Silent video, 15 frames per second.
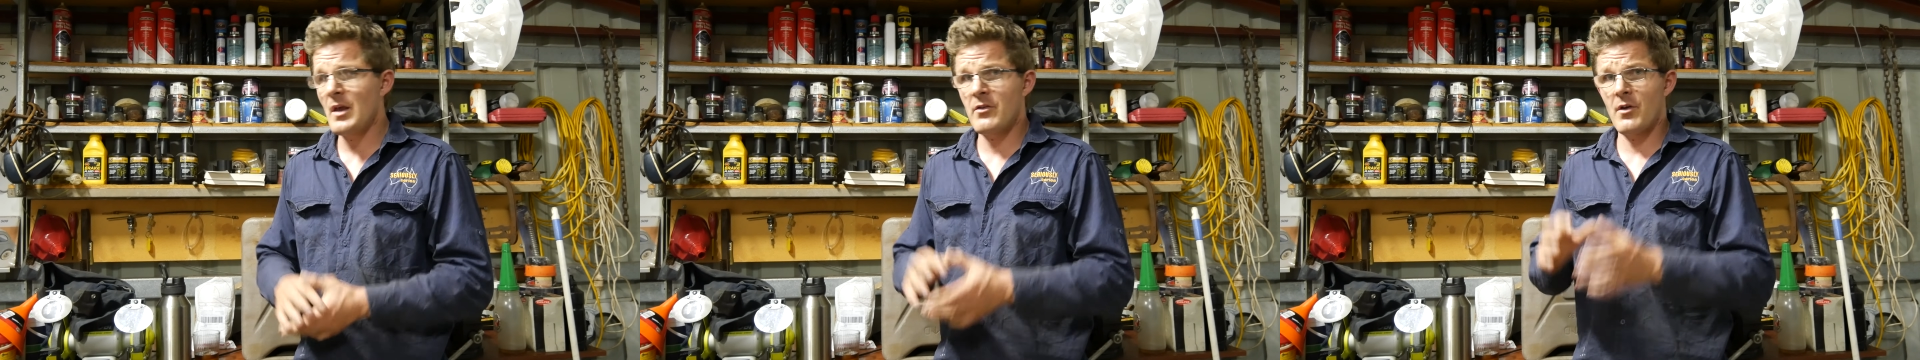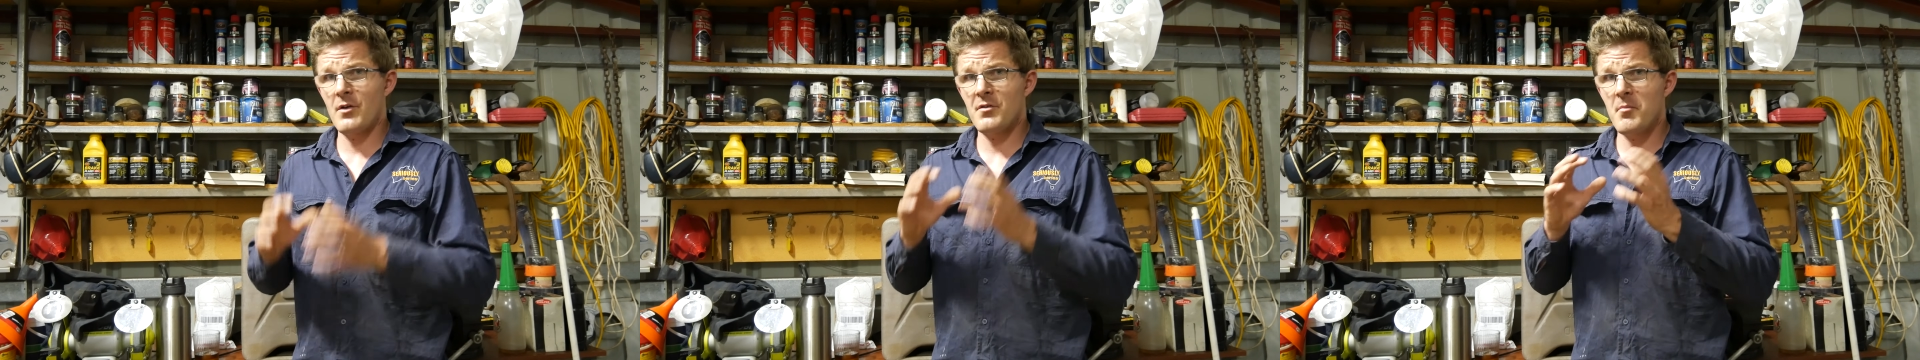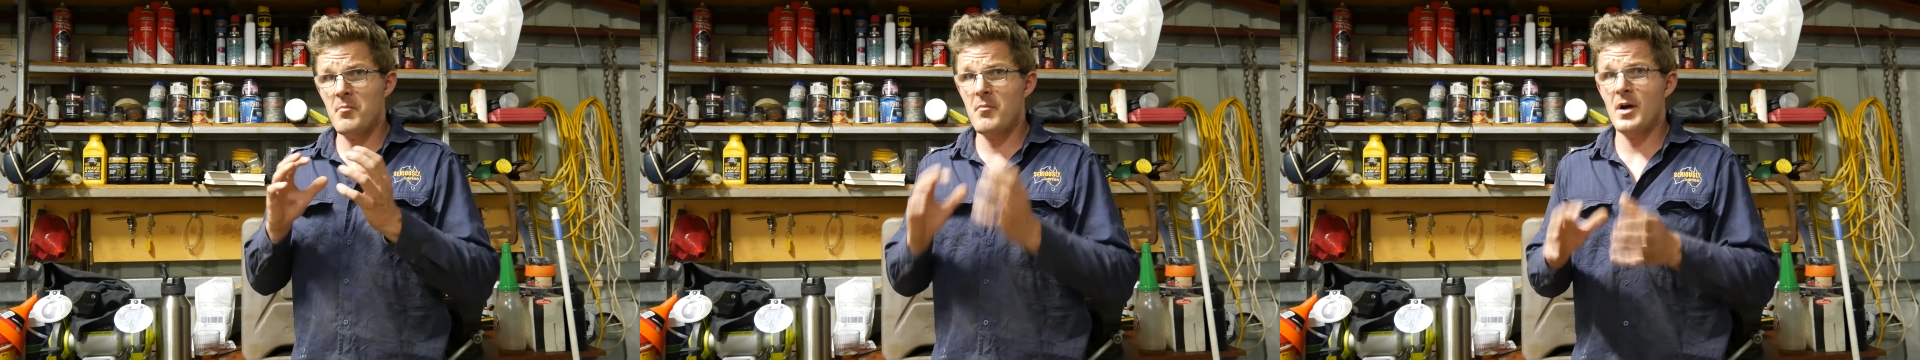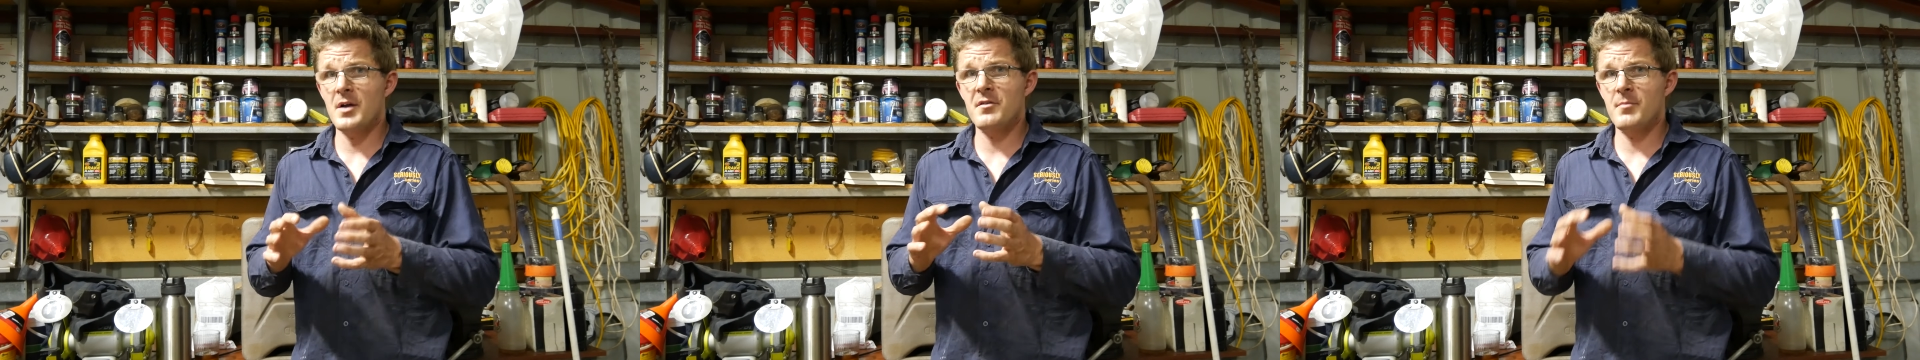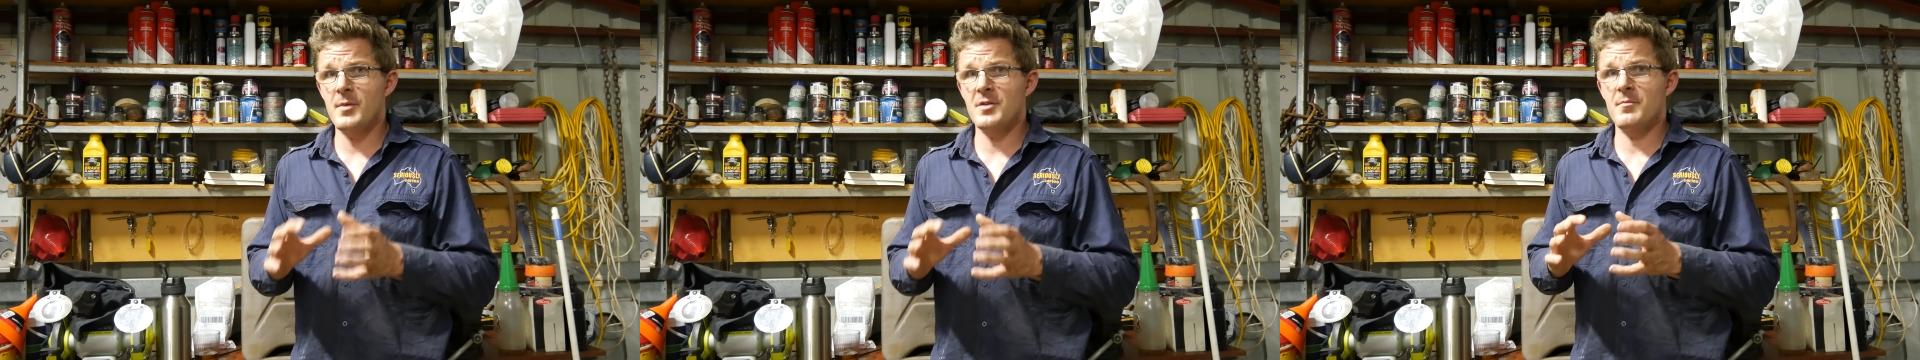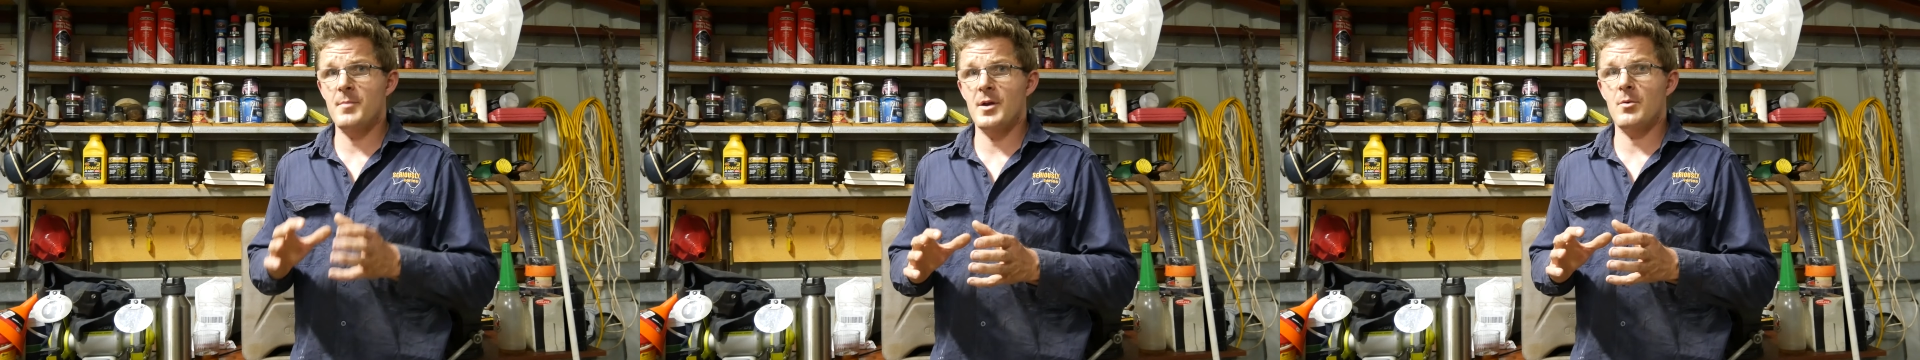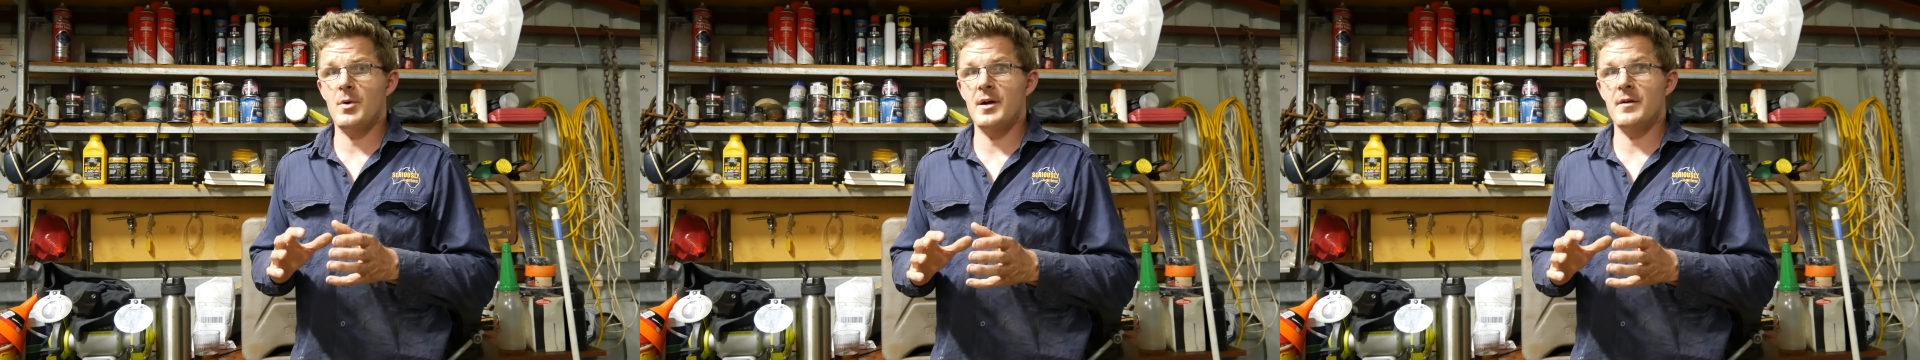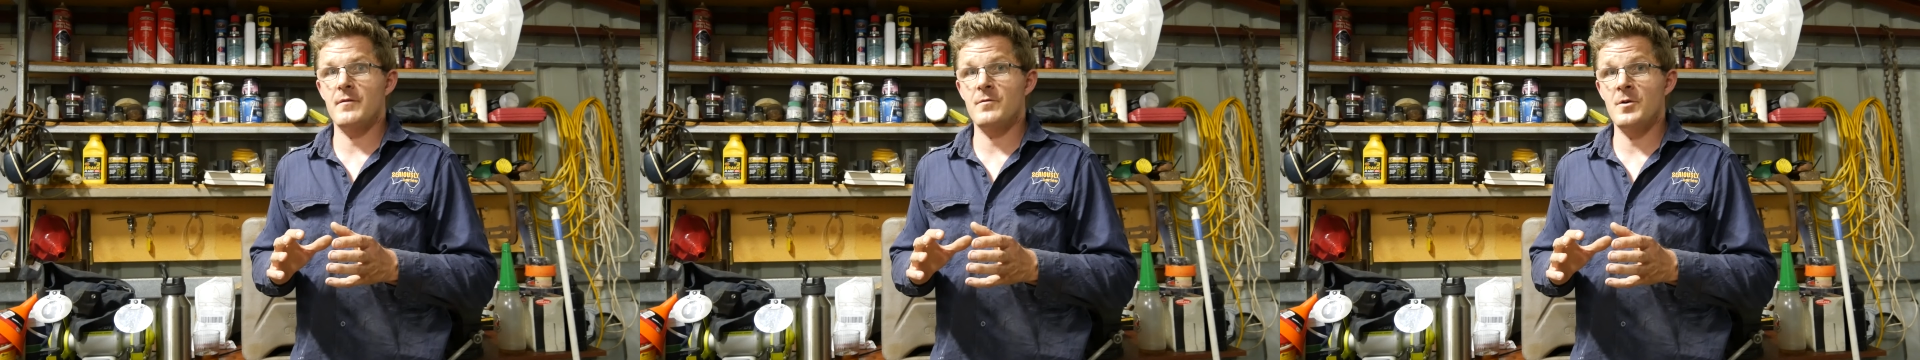So it's a much better
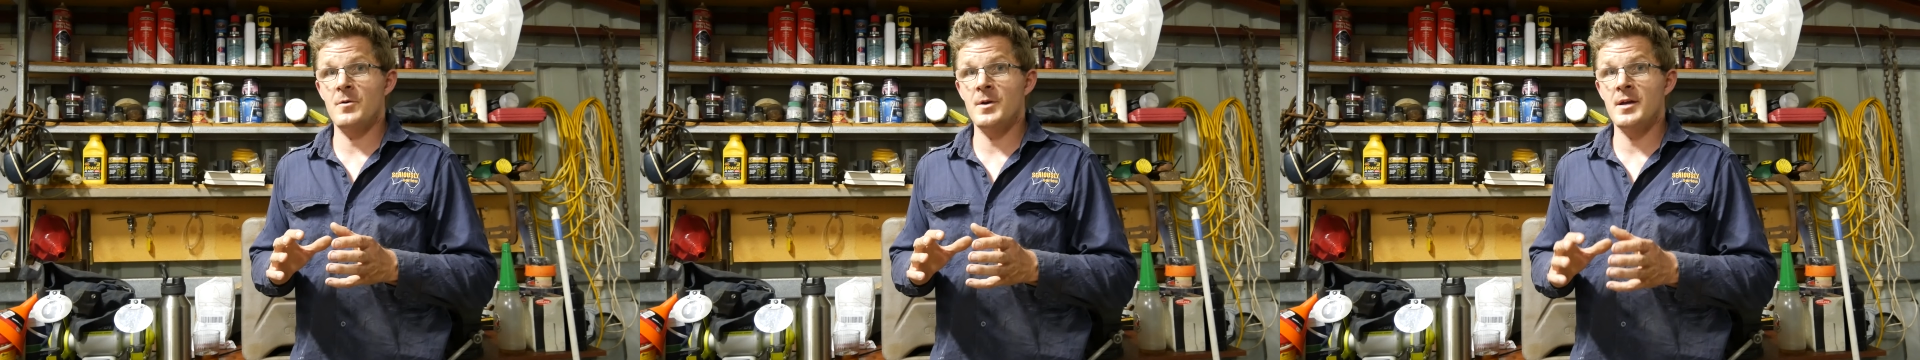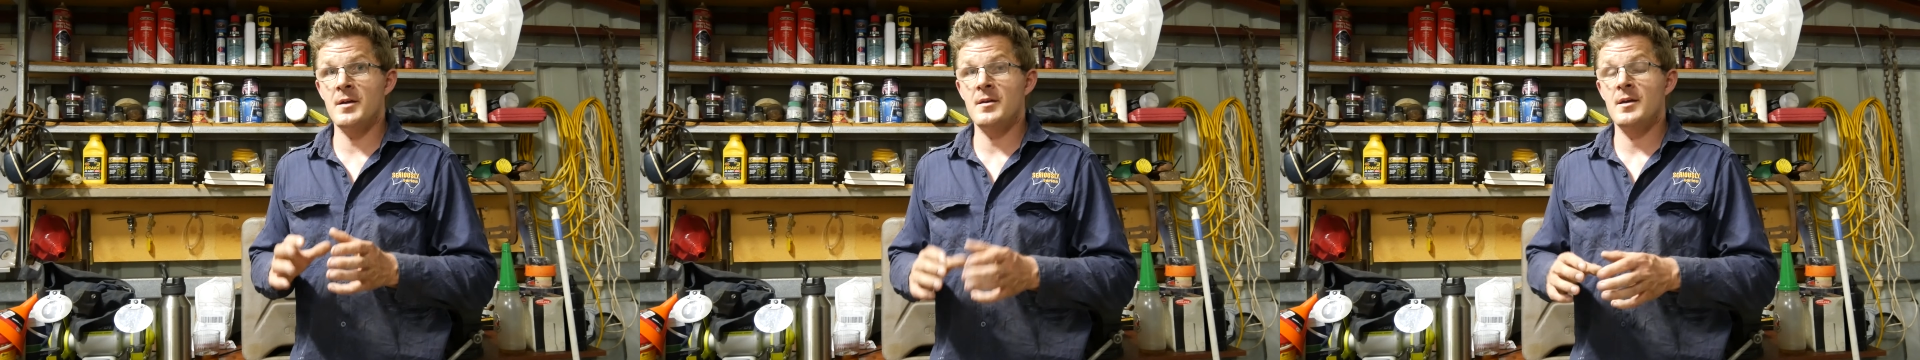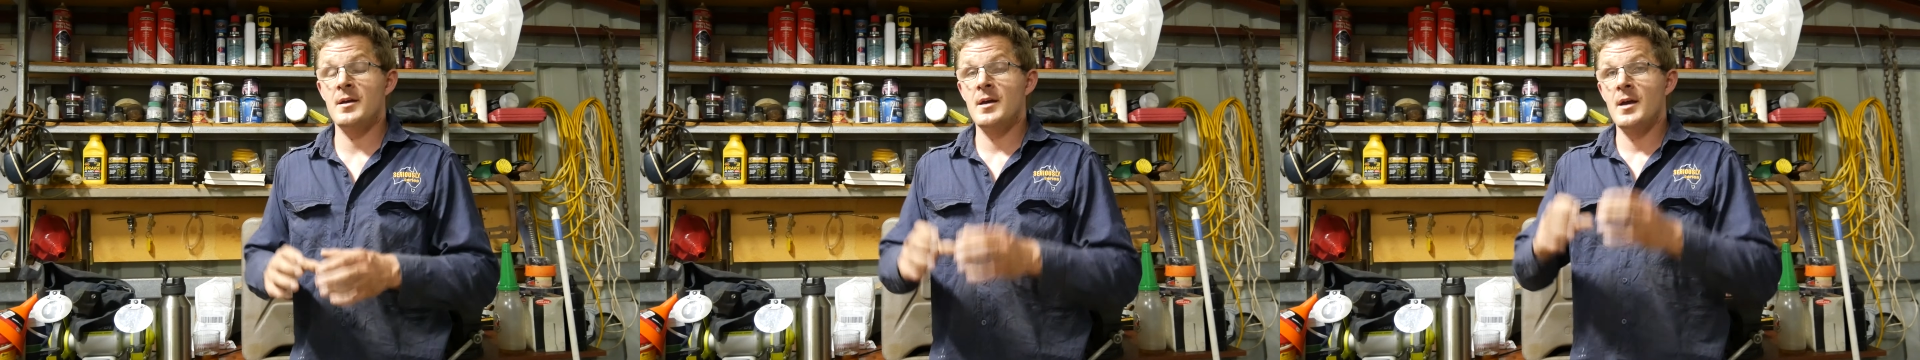way of doing it.